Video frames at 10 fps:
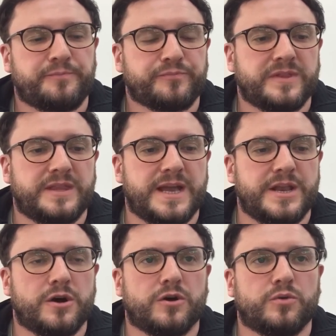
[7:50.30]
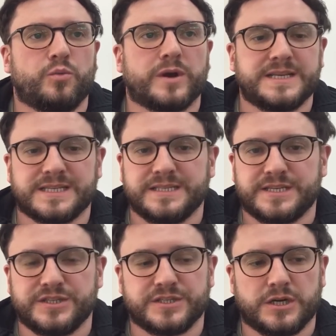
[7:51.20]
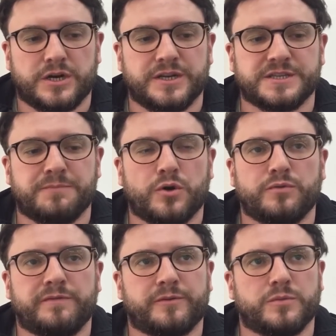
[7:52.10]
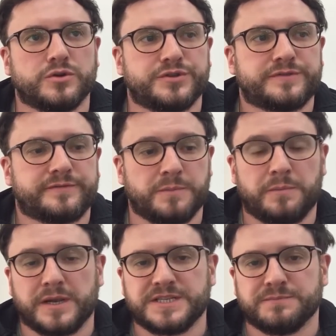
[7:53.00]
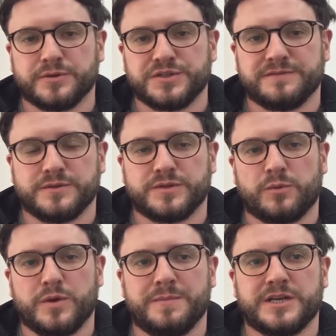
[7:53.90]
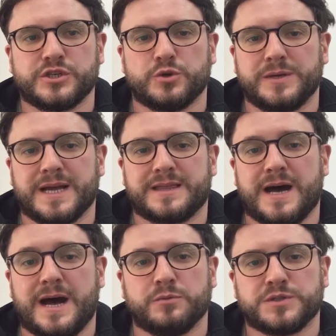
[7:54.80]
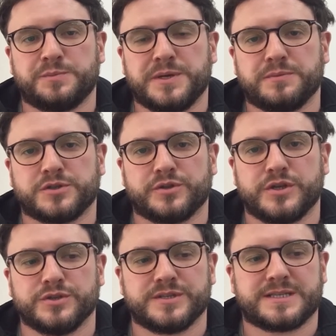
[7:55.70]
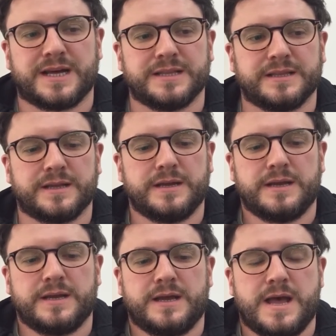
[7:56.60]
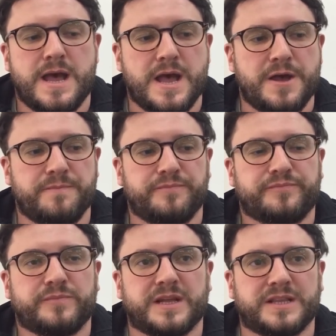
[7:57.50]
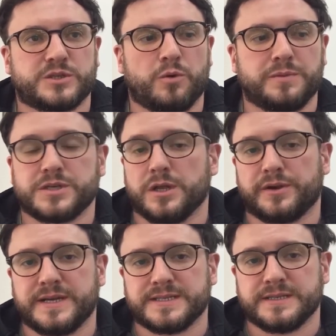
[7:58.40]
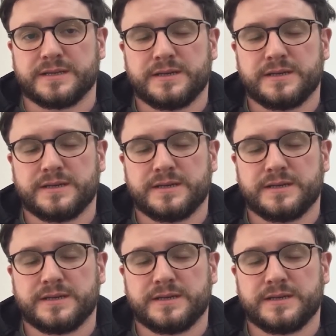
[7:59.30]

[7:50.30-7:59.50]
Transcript: they know what his conditions are, and it's important from us, from a policing point of view, that we make sure we get that out to people so they understand that this won't be tolerated,